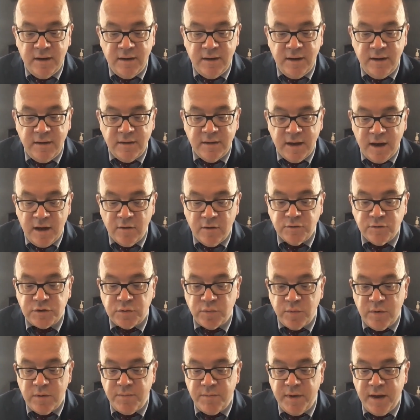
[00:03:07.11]
In the House,
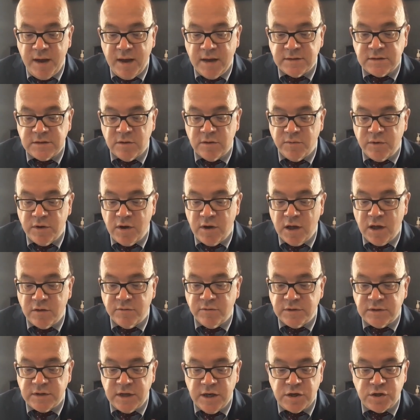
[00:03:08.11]
we passed the
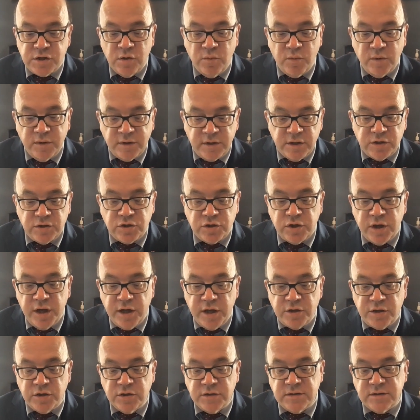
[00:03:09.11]
reauthorization with these
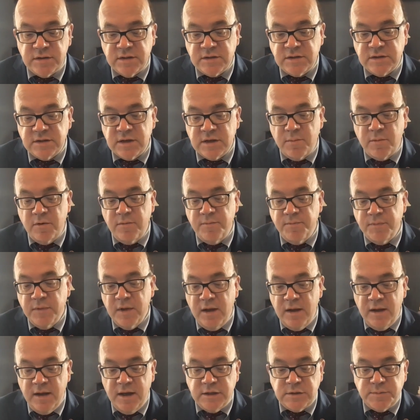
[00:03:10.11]
changes this summer
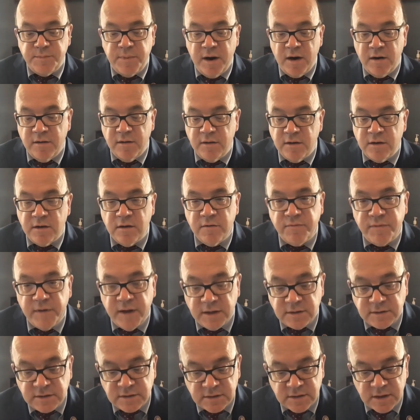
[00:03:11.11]
as part of
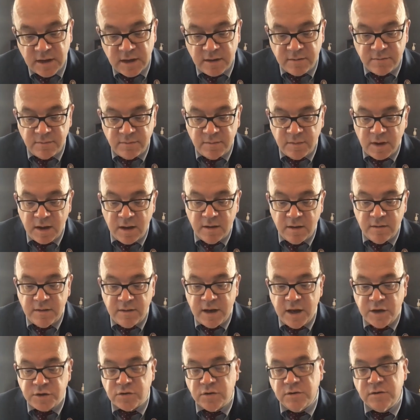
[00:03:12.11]
the
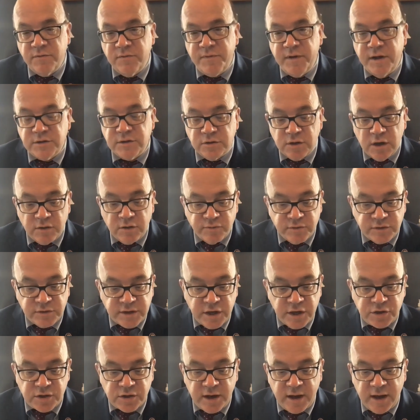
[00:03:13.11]
National Defense
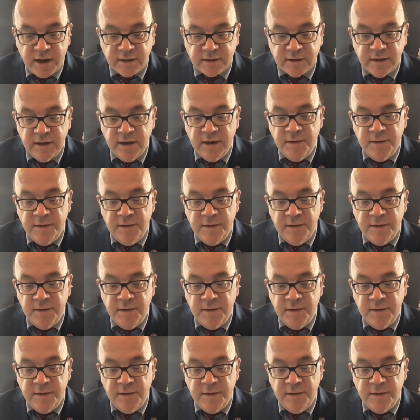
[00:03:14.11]
Authorization Act.